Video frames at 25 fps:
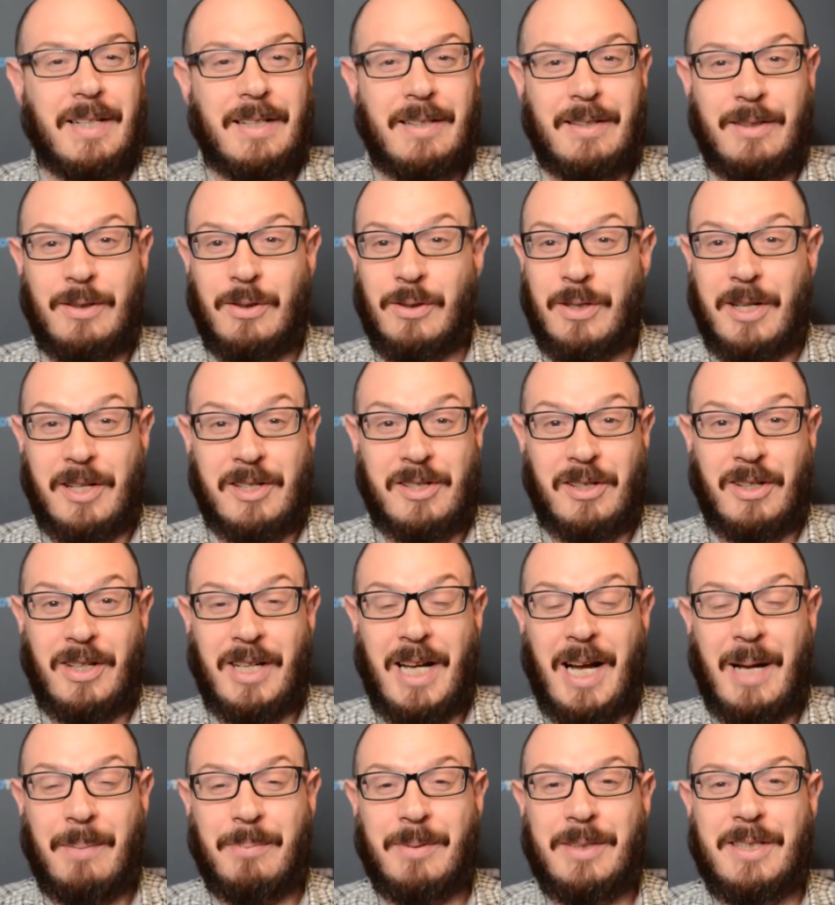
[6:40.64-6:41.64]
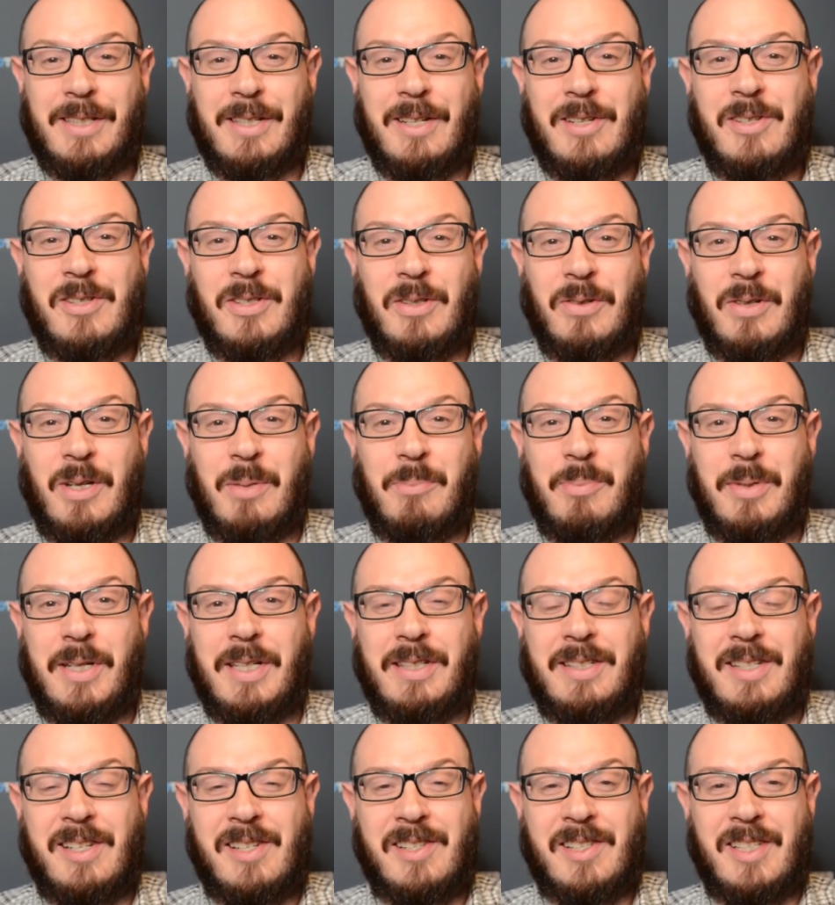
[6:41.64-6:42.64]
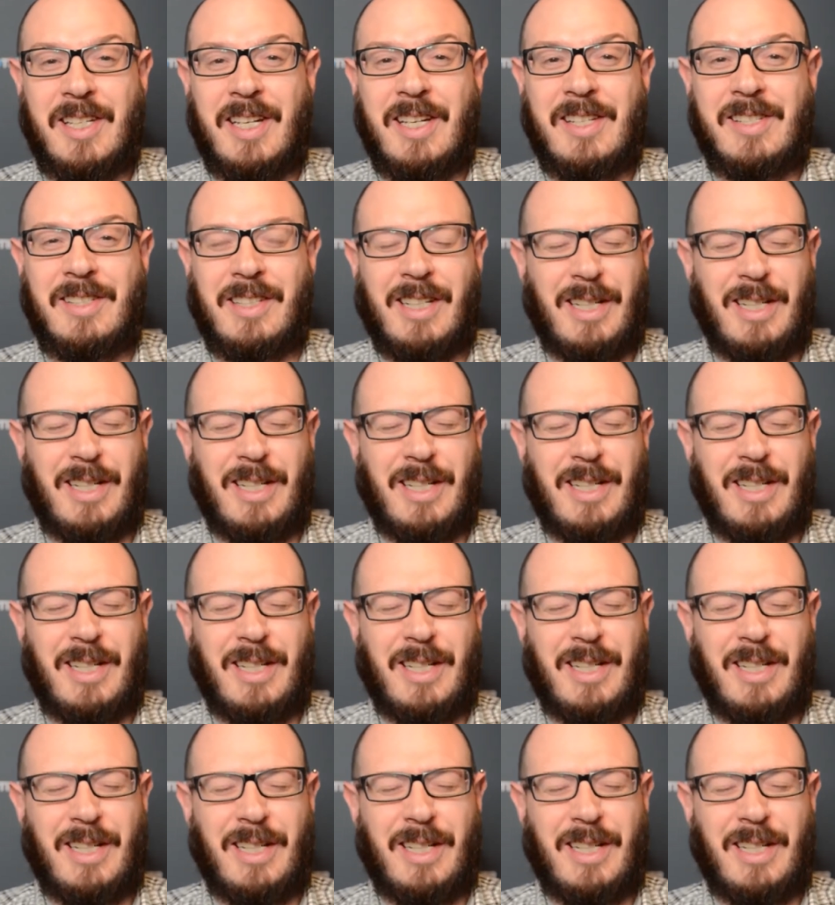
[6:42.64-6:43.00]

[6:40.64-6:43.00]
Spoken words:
Look, it's all happening in Serie B this season.